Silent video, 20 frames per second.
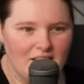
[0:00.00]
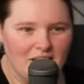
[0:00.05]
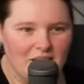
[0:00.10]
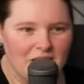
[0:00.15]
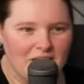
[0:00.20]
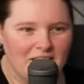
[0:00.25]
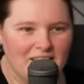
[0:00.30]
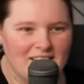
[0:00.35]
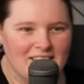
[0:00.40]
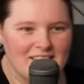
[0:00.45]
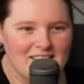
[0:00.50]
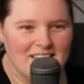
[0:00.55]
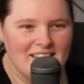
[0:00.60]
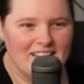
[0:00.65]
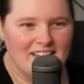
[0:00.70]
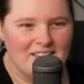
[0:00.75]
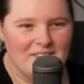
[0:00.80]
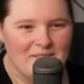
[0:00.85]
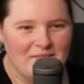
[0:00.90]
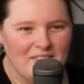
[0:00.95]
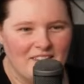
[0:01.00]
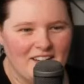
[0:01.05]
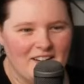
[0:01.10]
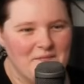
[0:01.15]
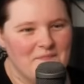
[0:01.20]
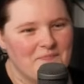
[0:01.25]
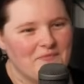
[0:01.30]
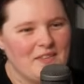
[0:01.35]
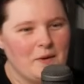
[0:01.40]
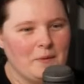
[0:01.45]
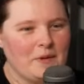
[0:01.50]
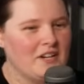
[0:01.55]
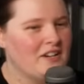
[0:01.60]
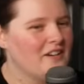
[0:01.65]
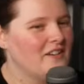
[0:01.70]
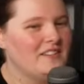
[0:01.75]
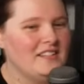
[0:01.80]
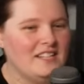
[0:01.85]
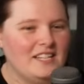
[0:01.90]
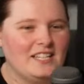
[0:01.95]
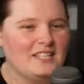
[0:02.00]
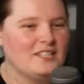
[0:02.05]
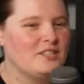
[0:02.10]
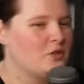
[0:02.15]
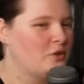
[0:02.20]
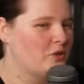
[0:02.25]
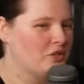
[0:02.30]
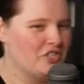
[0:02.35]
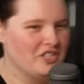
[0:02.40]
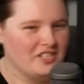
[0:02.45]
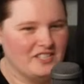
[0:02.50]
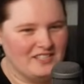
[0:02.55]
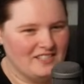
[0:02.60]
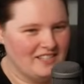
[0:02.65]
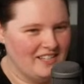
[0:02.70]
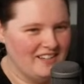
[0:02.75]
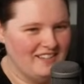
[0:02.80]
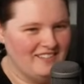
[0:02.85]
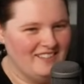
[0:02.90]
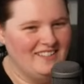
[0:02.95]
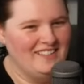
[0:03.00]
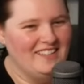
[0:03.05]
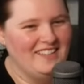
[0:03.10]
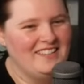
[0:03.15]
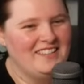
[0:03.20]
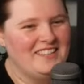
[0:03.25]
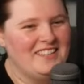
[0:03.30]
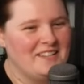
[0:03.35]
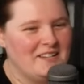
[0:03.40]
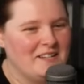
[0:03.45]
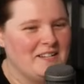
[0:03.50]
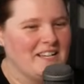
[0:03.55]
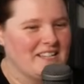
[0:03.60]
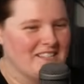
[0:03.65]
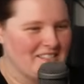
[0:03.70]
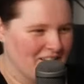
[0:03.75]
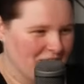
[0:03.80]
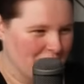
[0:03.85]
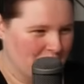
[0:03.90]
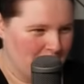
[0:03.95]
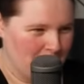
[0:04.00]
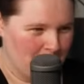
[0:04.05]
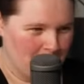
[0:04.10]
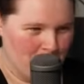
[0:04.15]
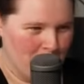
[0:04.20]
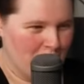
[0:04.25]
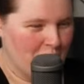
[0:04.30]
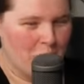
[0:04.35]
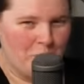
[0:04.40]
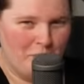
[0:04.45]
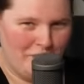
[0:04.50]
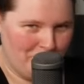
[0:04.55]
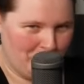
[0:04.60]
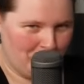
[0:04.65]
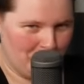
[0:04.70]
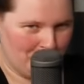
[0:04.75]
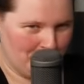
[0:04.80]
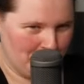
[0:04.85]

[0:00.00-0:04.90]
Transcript: Let's see. Oh, there we go. It's gorgeous. Yeah. And yes, I thought we were moving away from blue